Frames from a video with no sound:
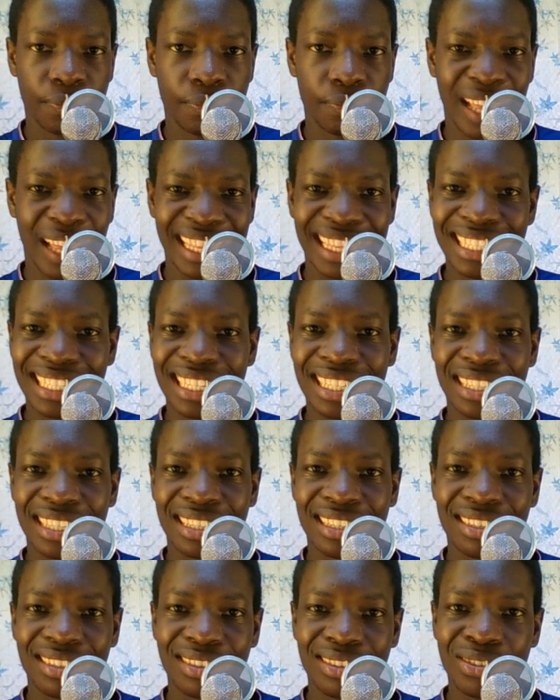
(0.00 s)
This
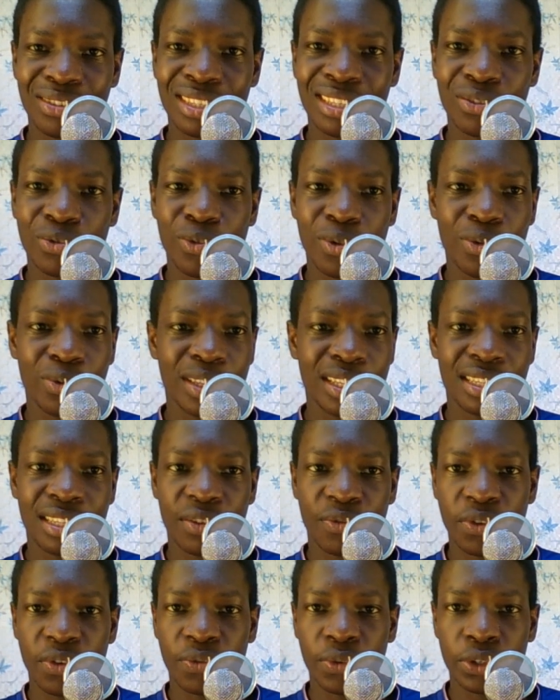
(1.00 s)
is a
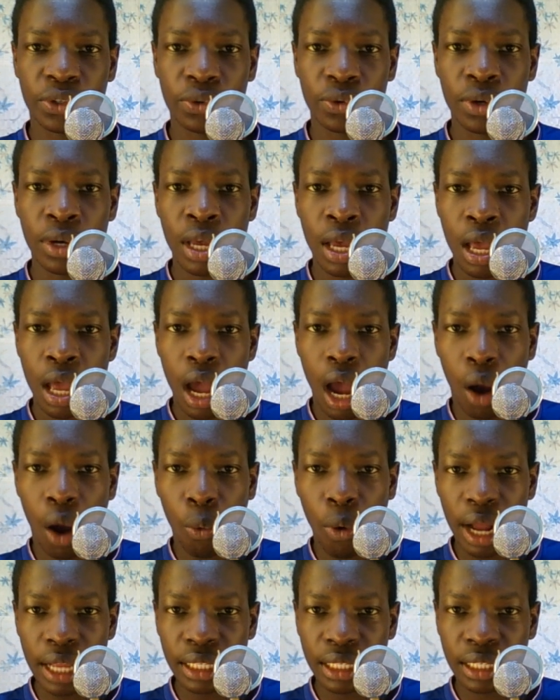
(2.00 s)
4-4-2. I
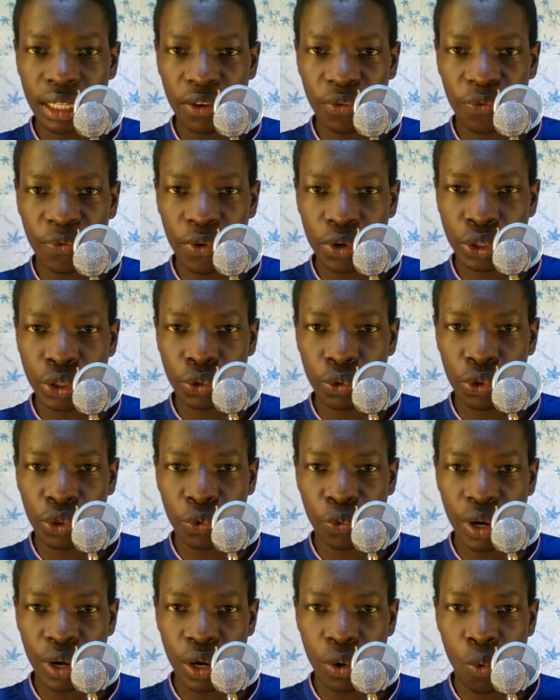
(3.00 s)
want a
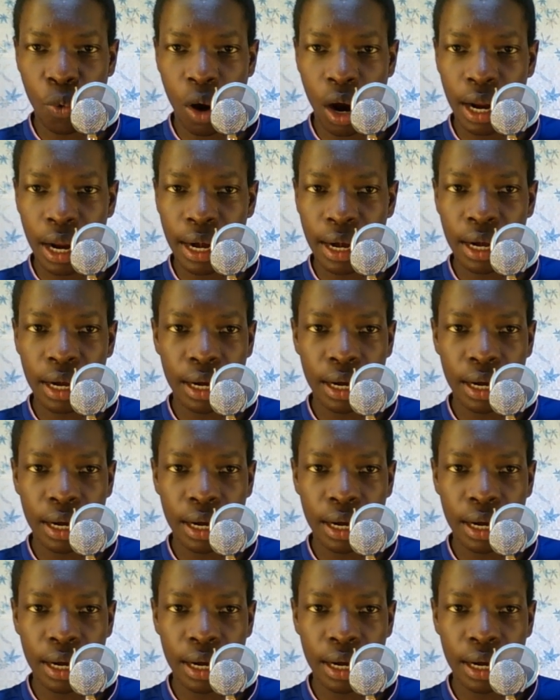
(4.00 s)
4-2-3-1